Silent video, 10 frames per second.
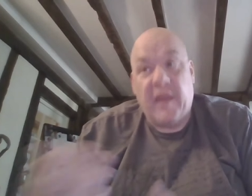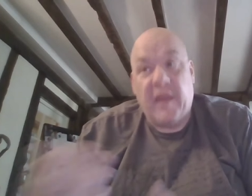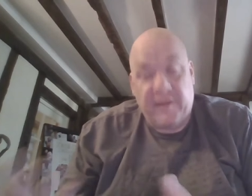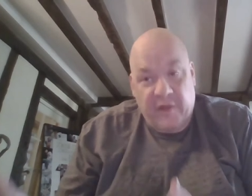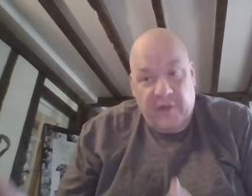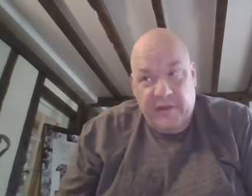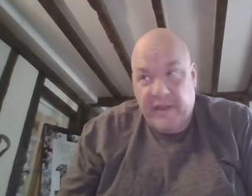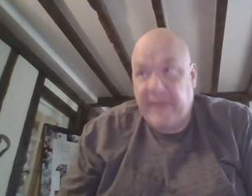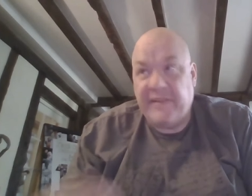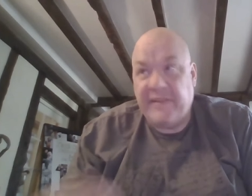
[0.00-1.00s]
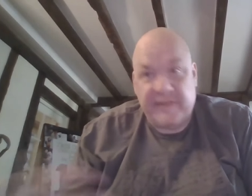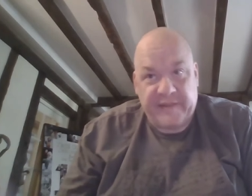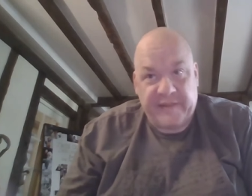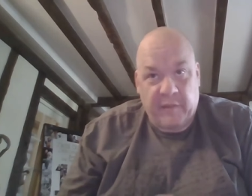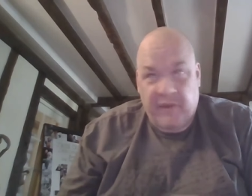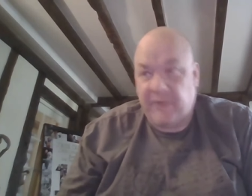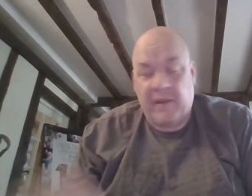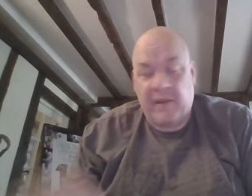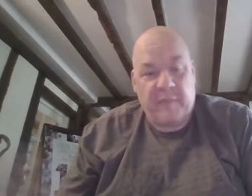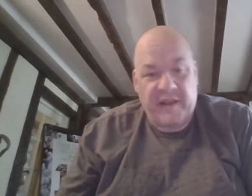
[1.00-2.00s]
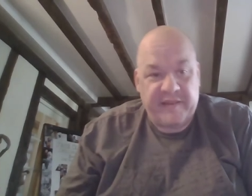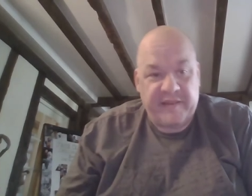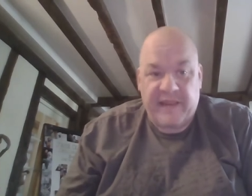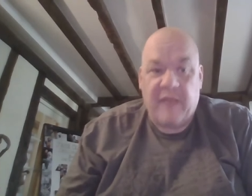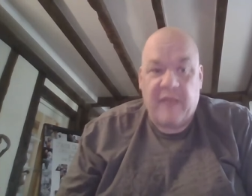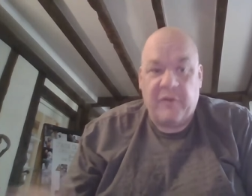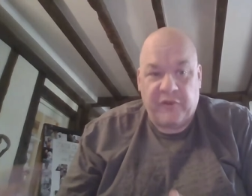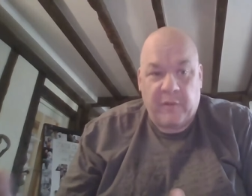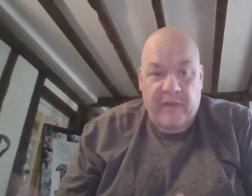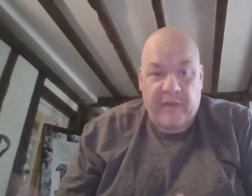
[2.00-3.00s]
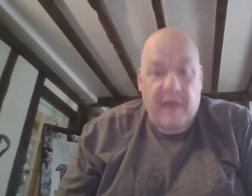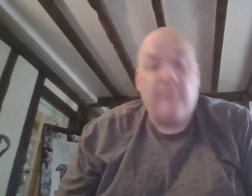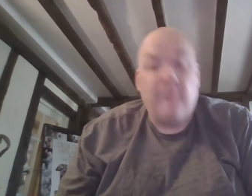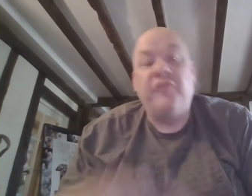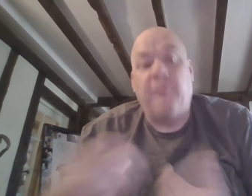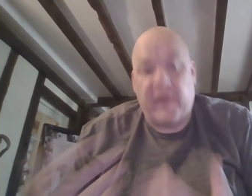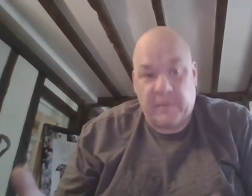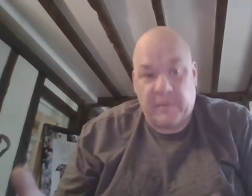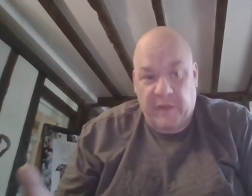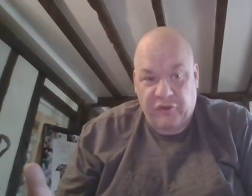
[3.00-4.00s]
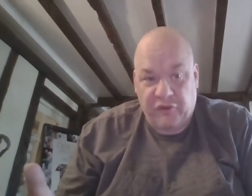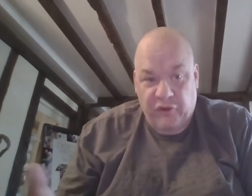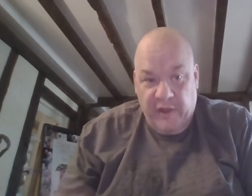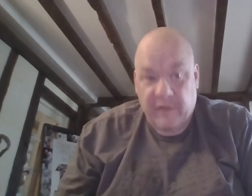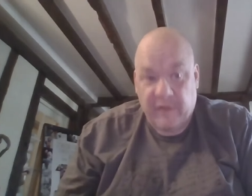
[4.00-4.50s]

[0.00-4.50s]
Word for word: If I'd eaten something, if I had a bacon sandwich or something like that, spiked the blood sugar,